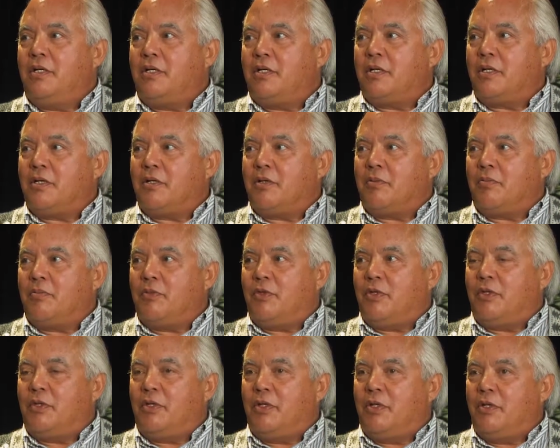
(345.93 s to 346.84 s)

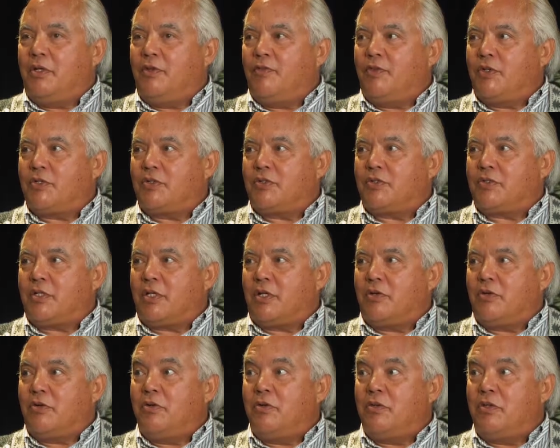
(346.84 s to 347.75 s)
the individuals that
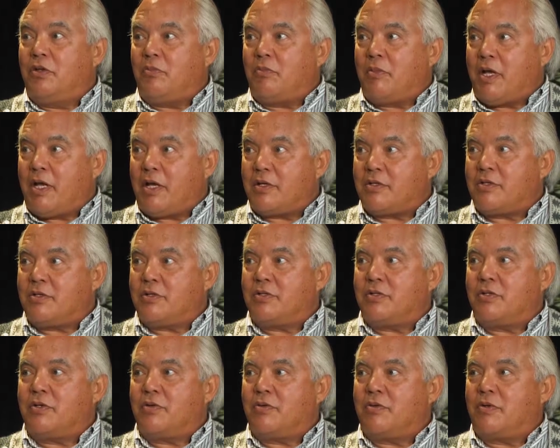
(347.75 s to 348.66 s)
earn their
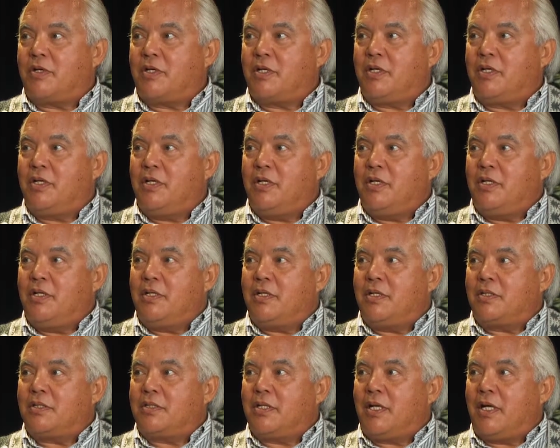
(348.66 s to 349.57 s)
master's degree,
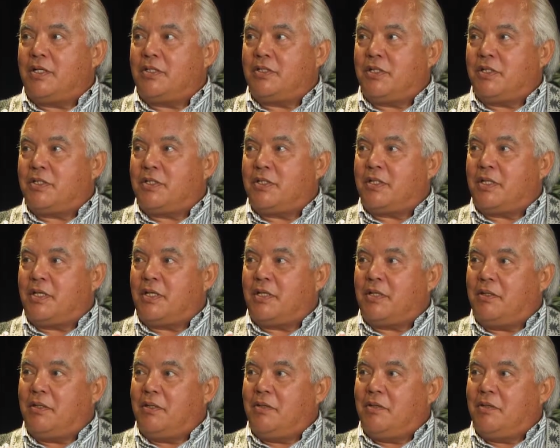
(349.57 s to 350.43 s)
it's not just an